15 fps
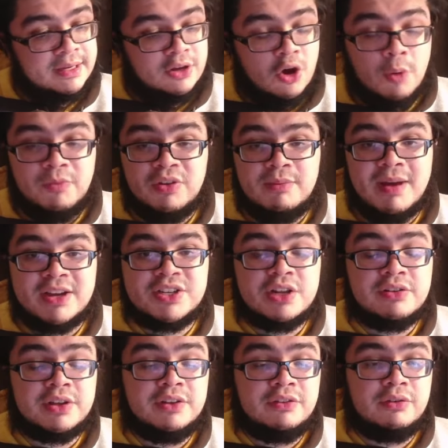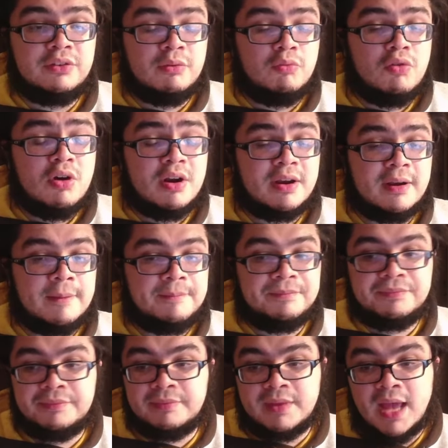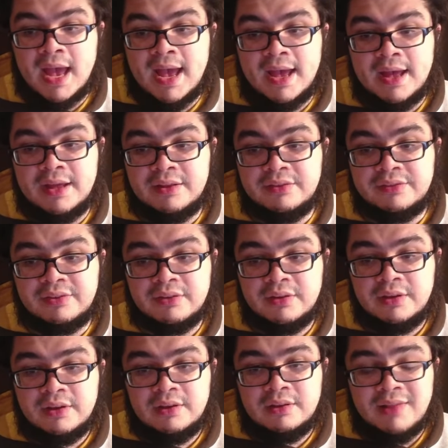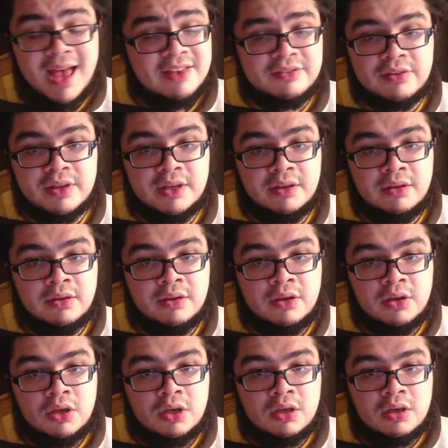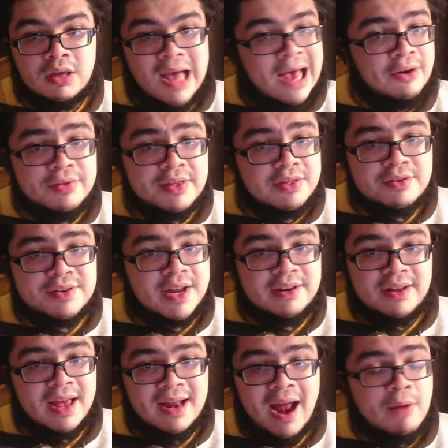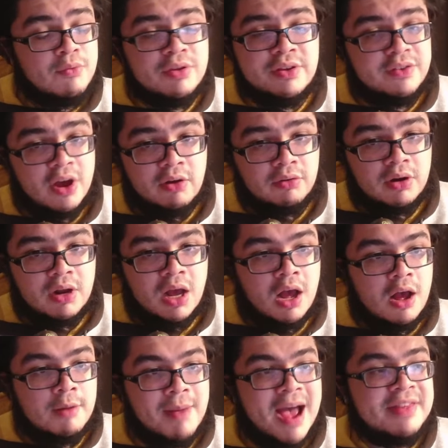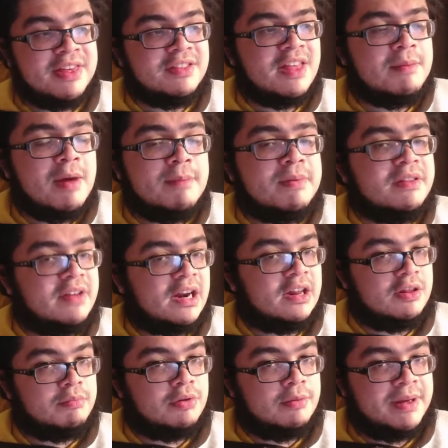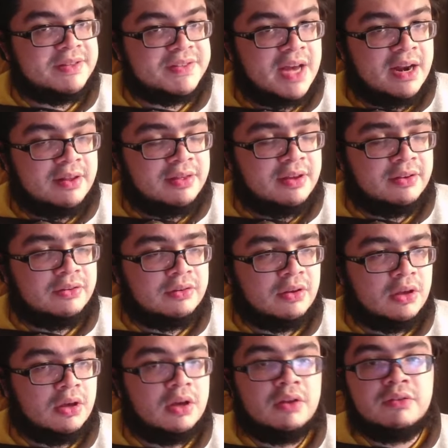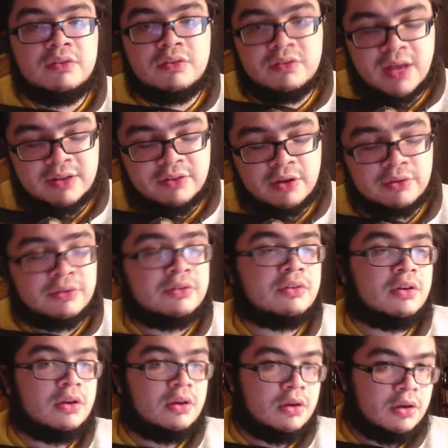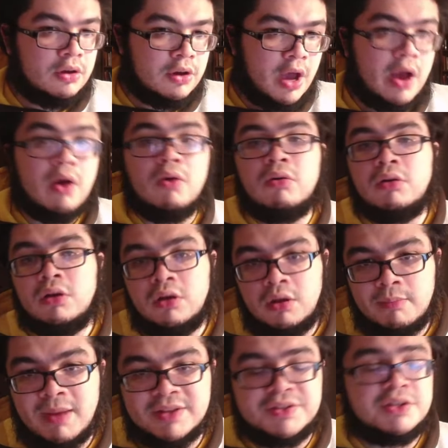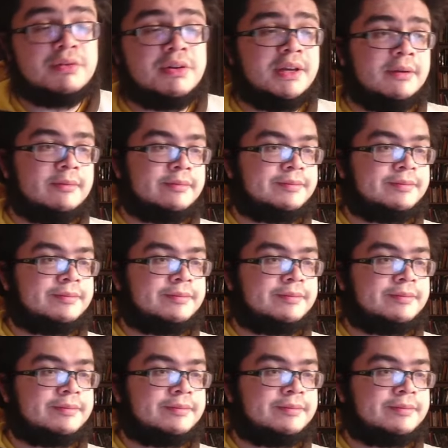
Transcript: Hopefully Mike Schilt can do some work. And lastly, I don't think they're done yet. I really don't. I think they might be done on the bullpen side of things. Santos, Go, Matsui.